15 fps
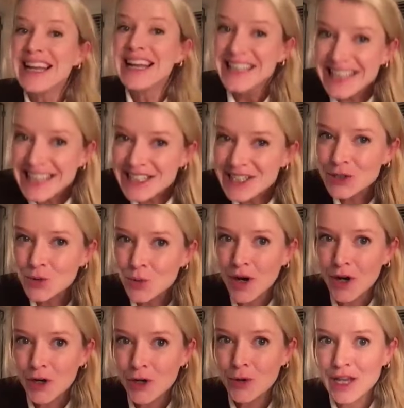this is
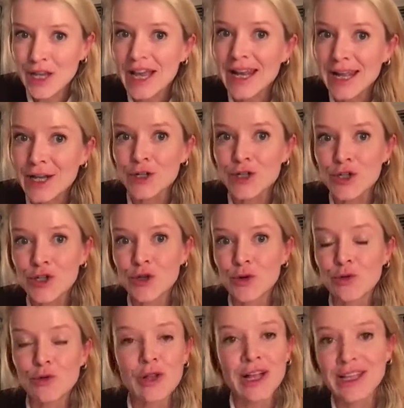where you get
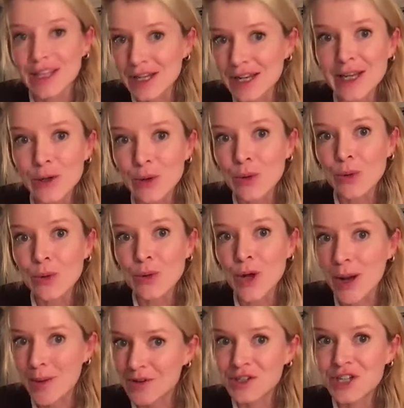into like the legal
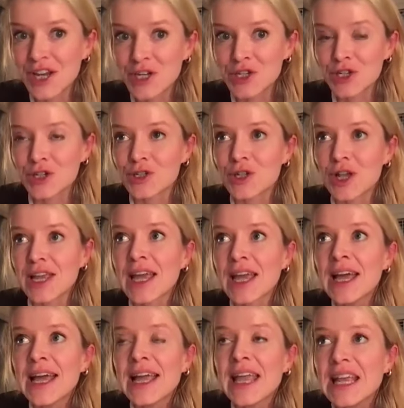conversations like
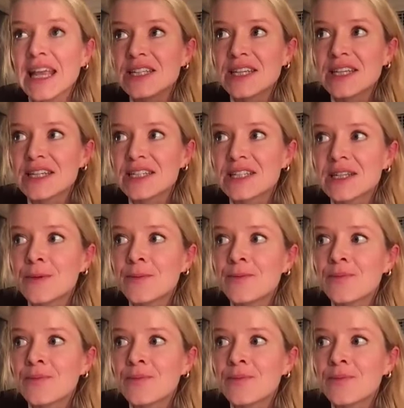is it